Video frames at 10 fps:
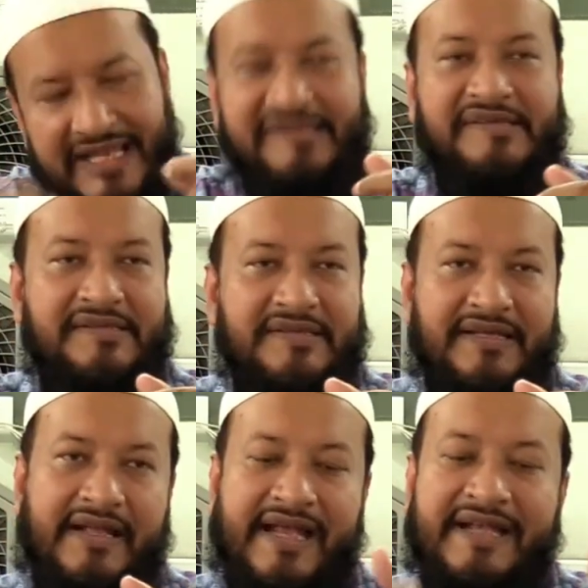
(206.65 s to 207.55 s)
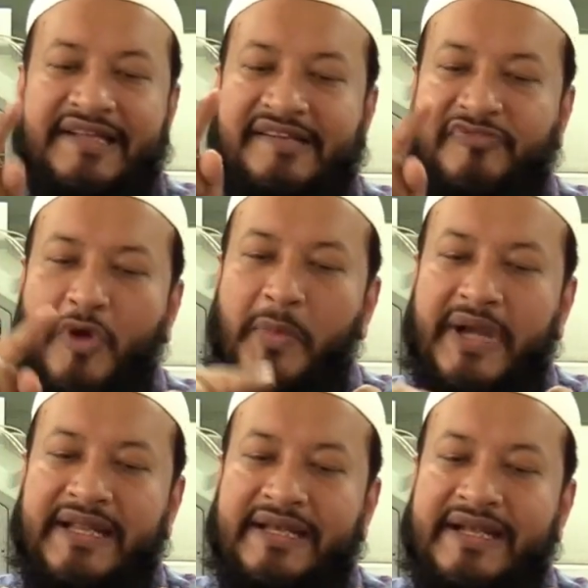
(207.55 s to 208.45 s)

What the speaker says: Yes, it is forbidden.